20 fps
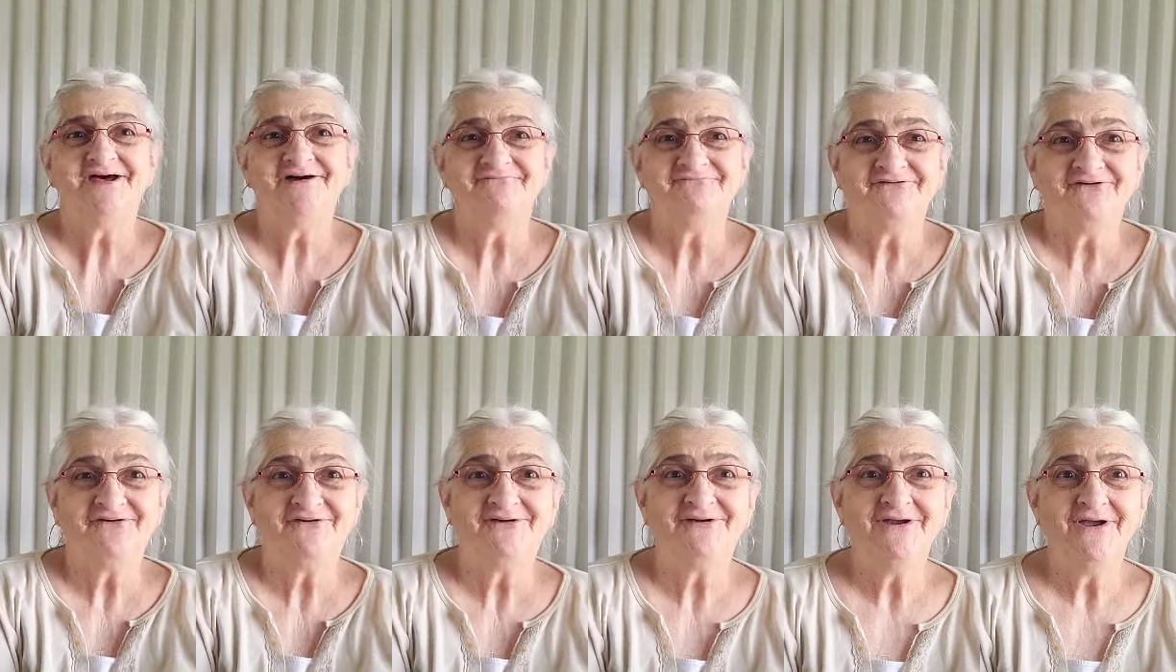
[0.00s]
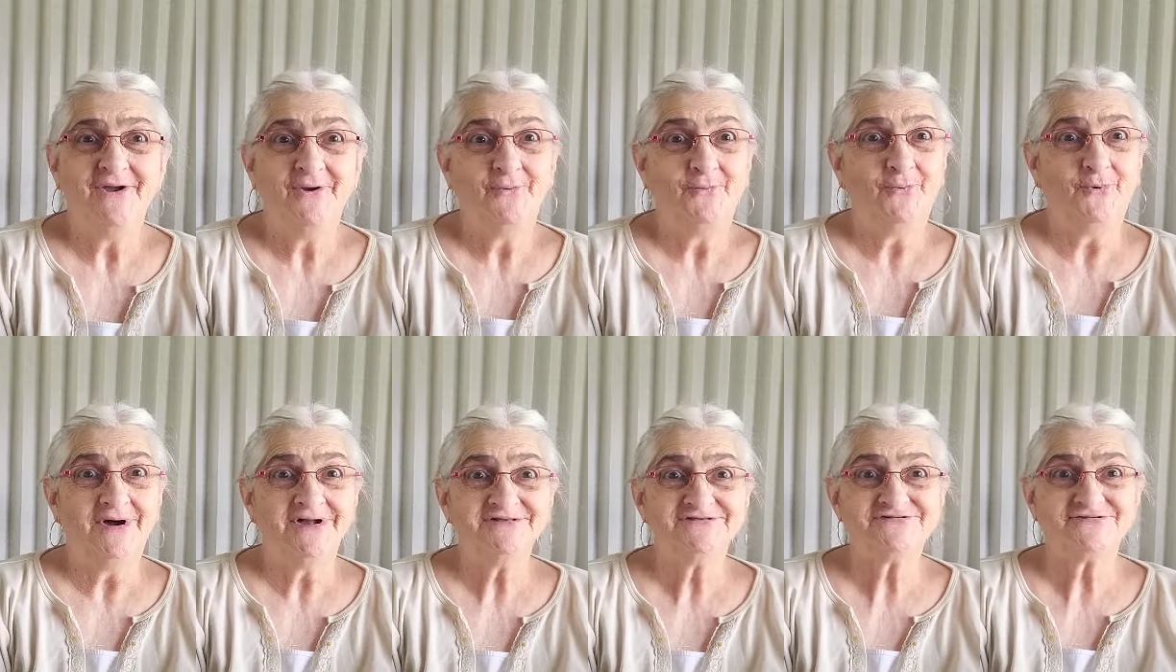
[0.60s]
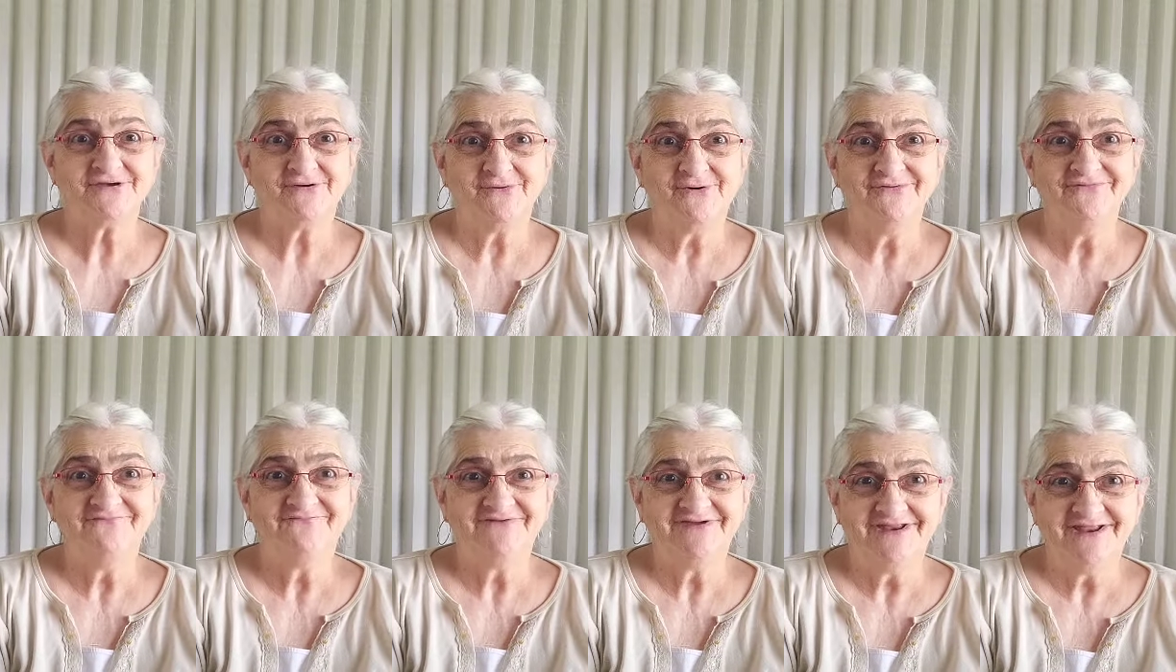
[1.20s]
ever What's
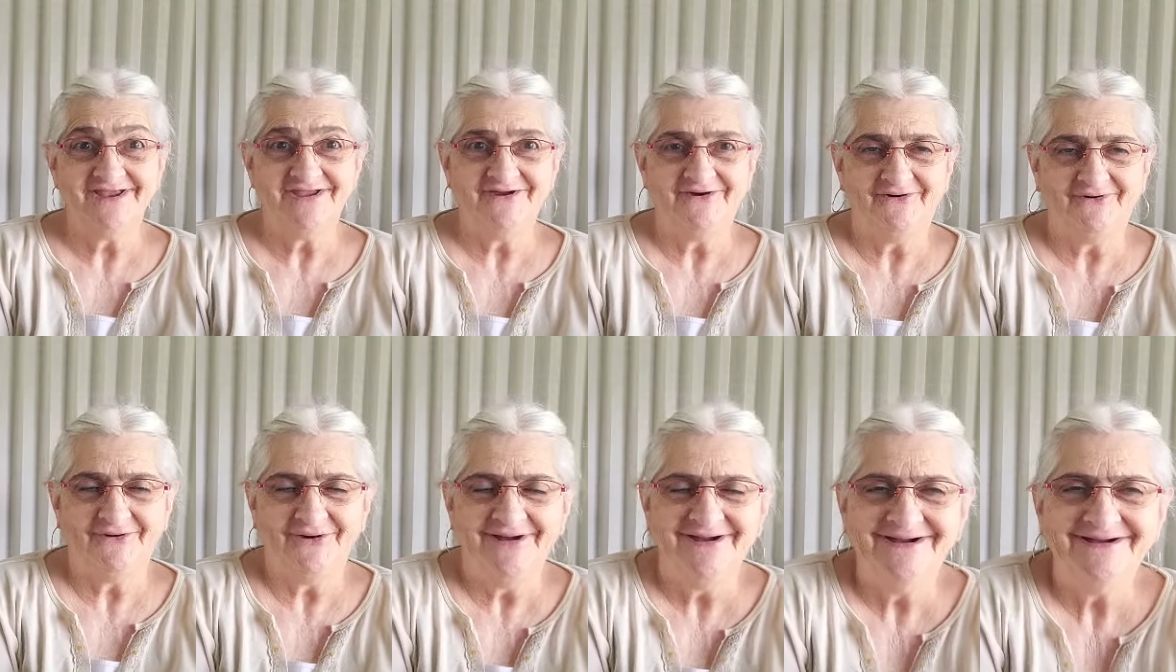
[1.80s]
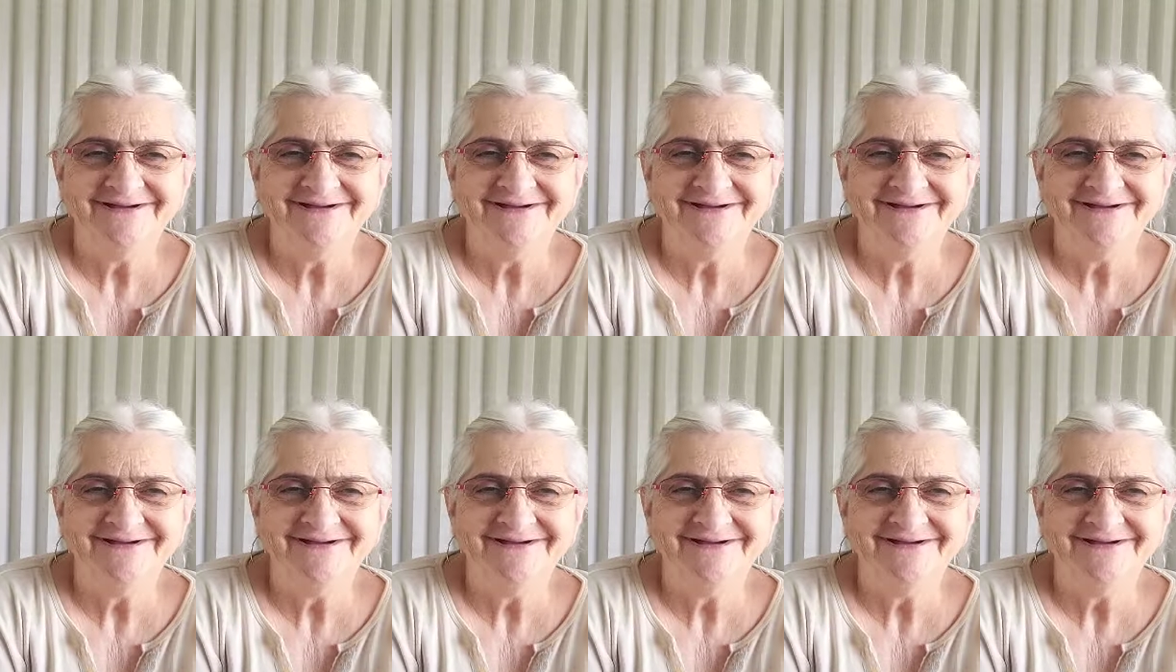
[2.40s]
Sold video.